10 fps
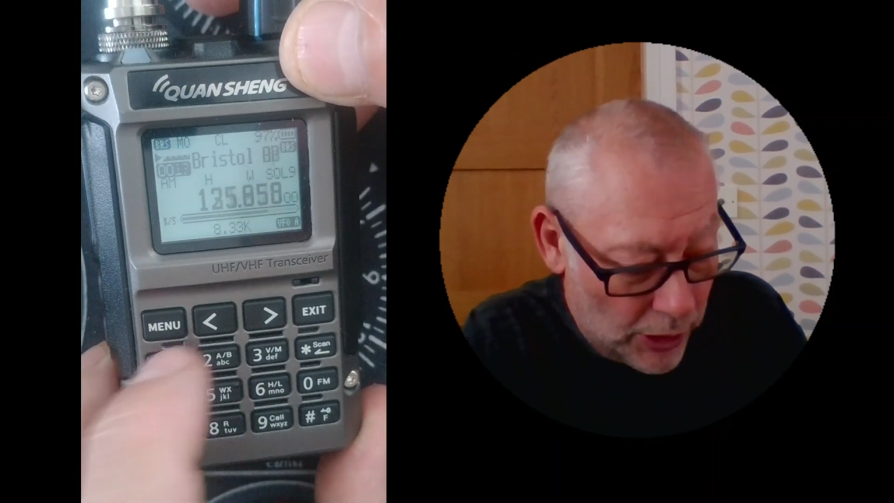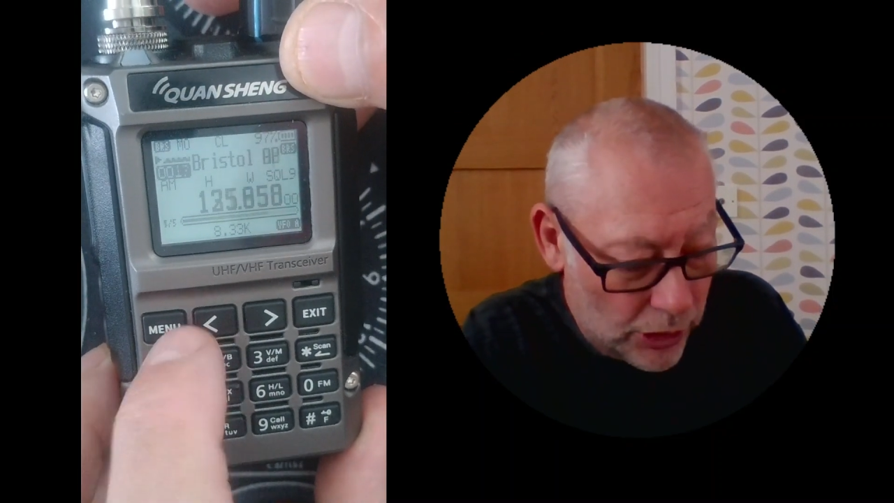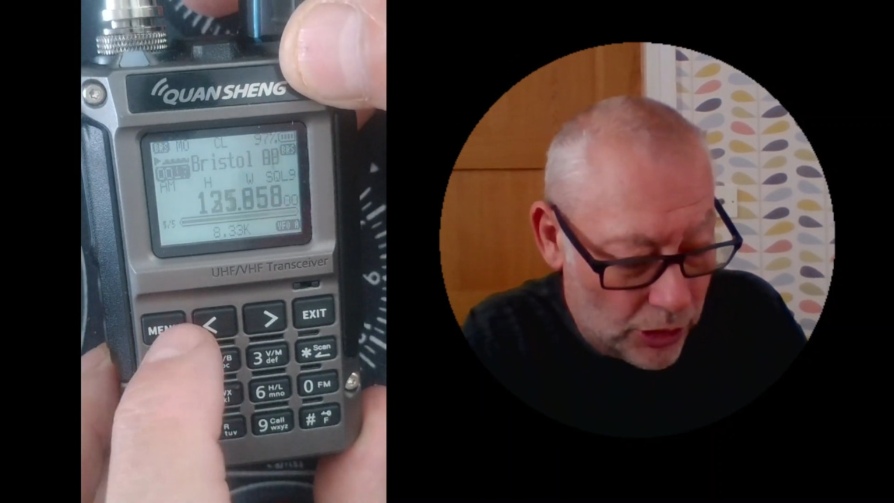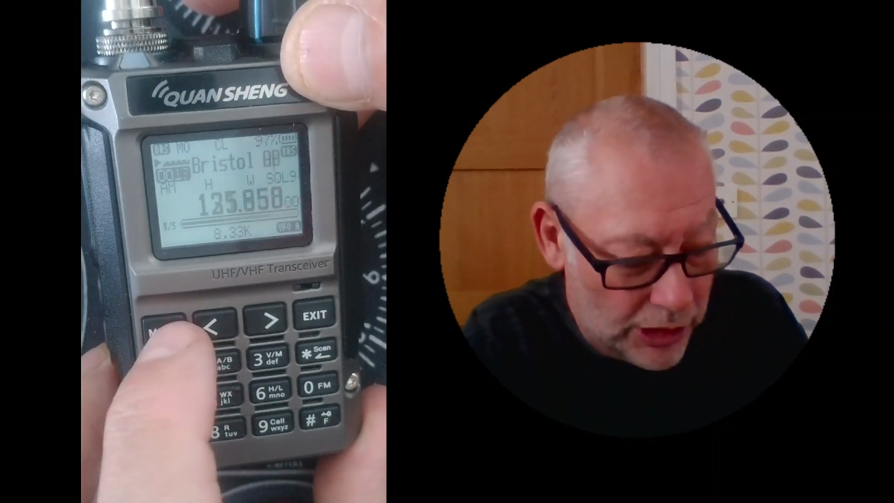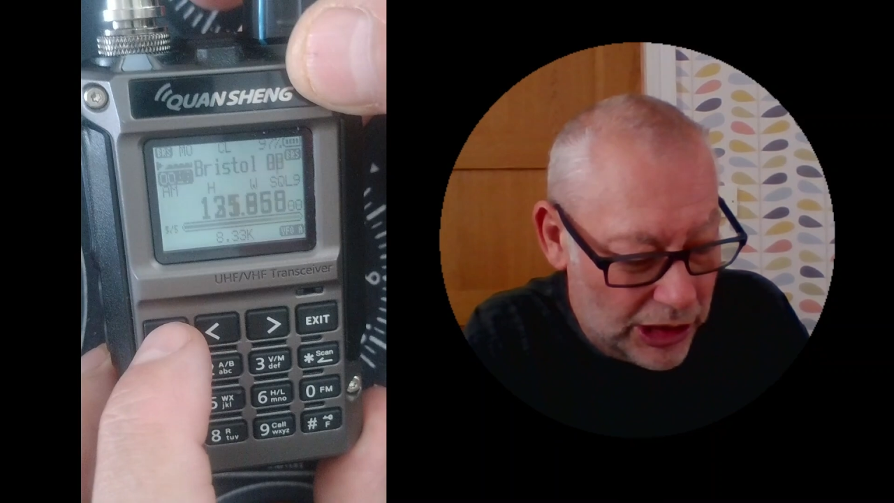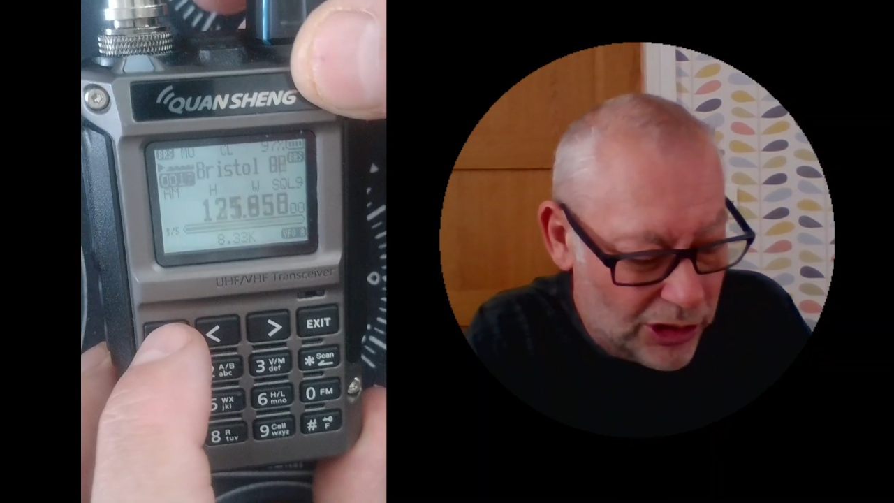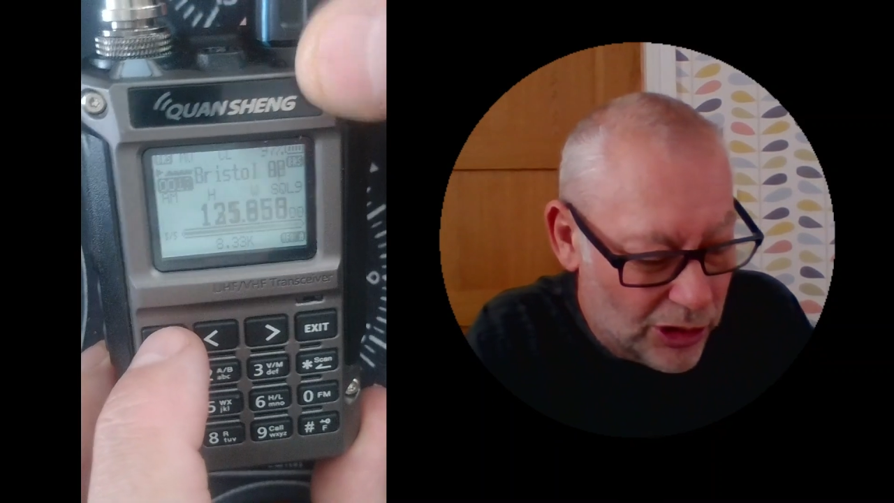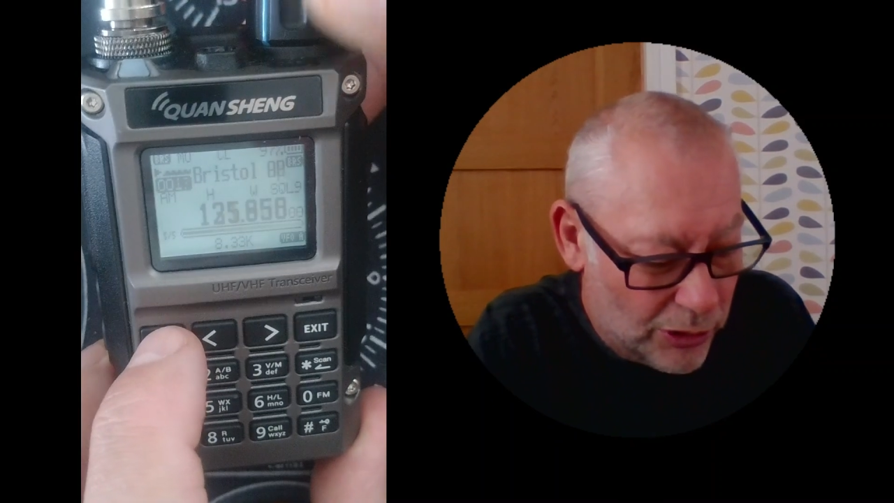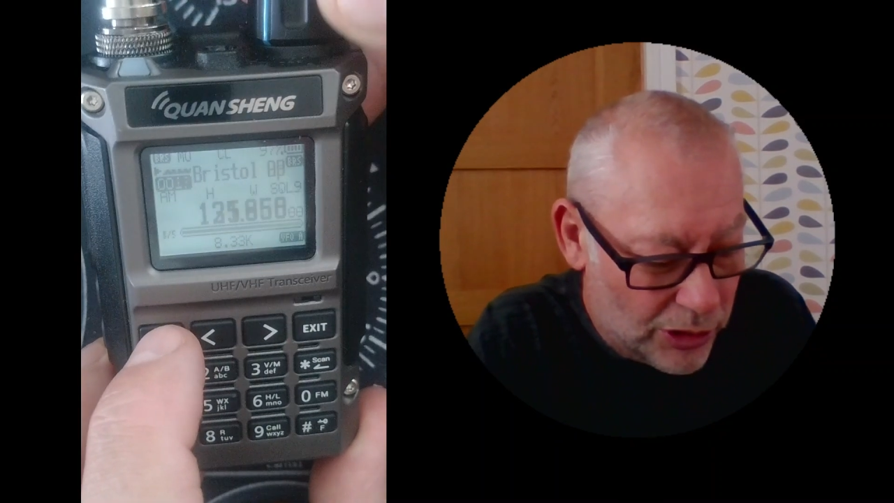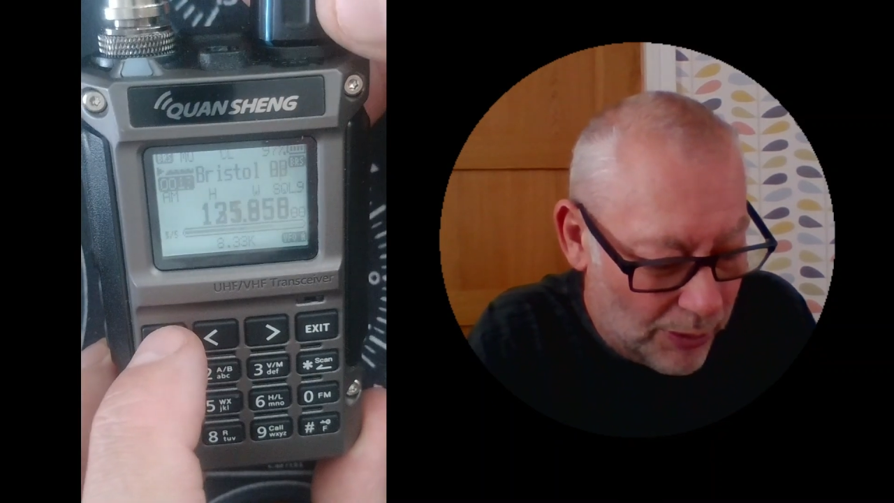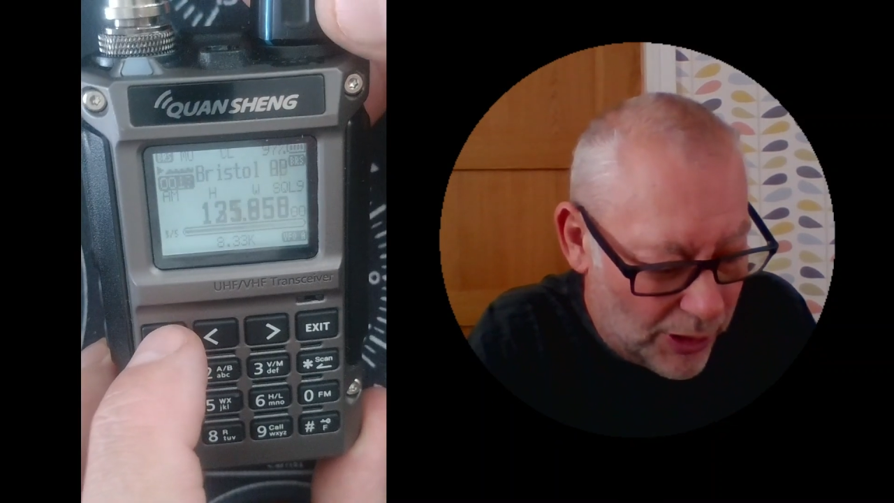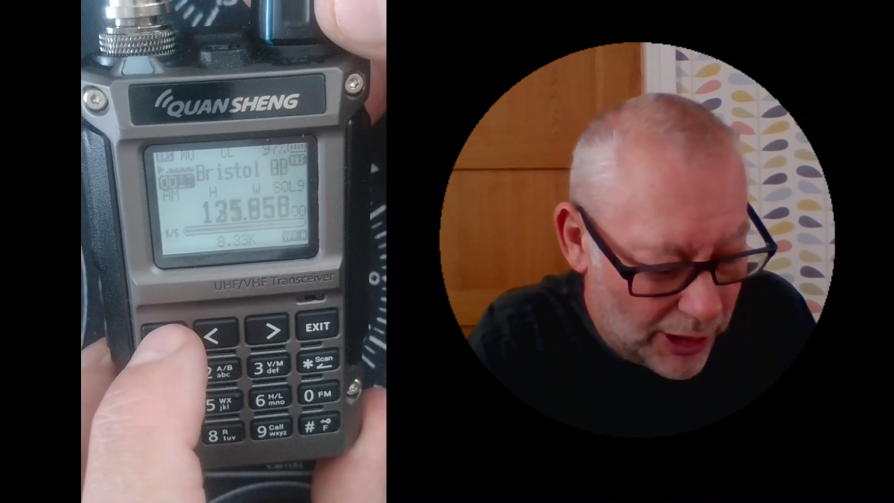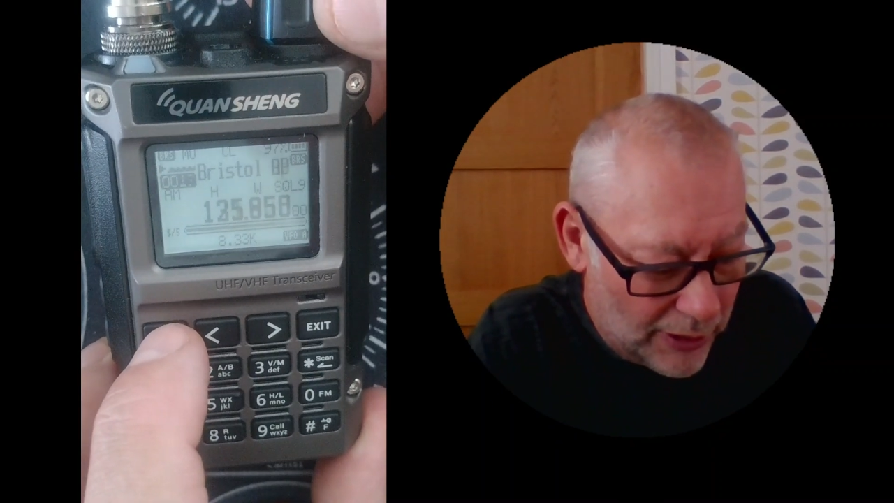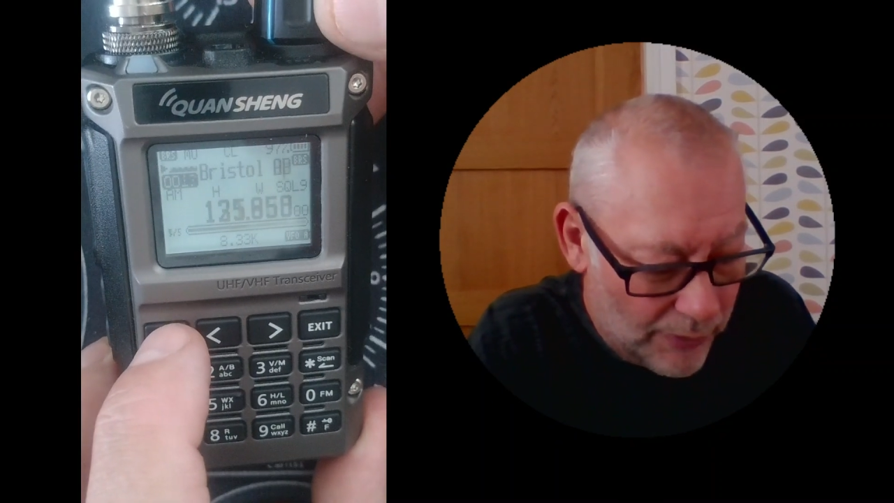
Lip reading: So I need to do something,